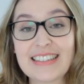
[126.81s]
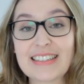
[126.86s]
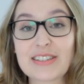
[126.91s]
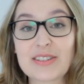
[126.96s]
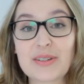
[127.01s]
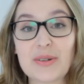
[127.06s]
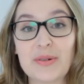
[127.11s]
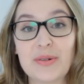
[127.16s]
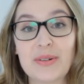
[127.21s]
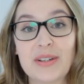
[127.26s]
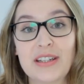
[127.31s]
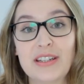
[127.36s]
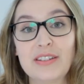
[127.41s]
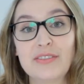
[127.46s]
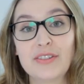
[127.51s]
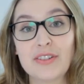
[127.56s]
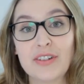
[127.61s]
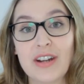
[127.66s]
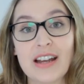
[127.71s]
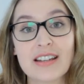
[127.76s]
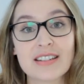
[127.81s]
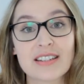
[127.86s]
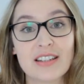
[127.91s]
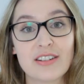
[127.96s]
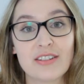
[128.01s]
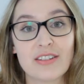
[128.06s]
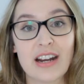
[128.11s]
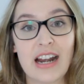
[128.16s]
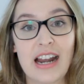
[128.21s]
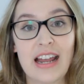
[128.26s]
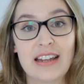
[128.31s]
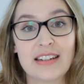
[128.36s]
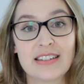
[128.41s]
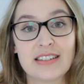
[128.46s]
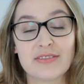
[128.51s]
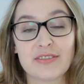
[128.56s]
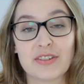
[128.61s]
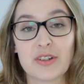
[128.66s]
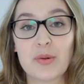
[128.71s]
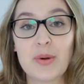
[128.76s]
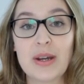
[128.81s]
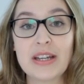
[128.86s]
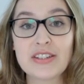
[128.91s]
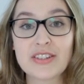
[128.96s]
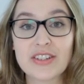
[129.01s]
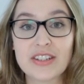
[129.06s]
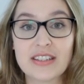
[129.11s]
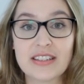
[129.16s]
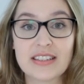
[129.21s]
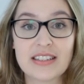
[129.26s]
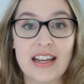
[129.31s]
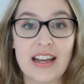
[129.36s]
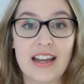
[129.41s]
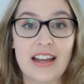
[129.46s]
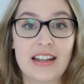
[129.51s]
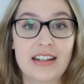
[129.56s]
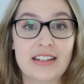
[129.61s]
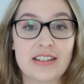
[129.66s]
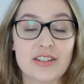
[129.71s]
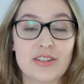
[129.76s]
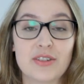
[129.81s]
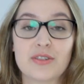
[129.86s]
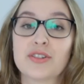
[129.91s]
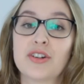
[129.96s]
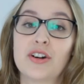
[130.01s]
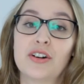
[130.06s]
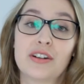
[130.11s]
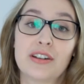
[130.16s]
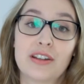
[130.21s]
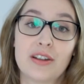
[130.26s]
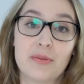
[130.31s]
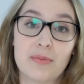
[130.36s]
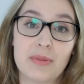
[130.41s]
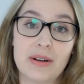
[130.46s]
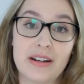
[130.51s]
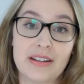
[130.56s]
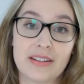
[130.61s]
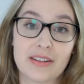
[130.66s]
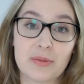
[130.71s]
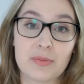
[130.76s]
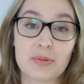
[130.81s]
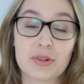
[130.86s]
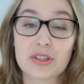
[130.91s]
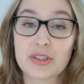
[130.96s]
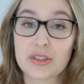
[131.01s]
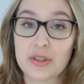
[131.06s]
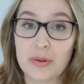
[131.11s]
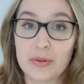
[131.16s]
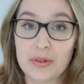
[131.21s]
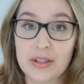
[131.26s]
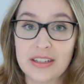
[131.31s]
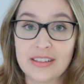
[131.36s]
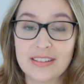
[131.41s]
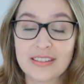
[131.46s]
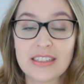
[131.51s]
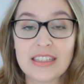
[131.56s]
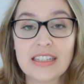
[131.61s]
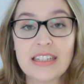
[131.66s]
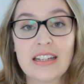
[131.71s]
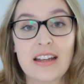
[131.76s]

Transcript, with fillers: So if you're asking your client different questions and you're talking about the persona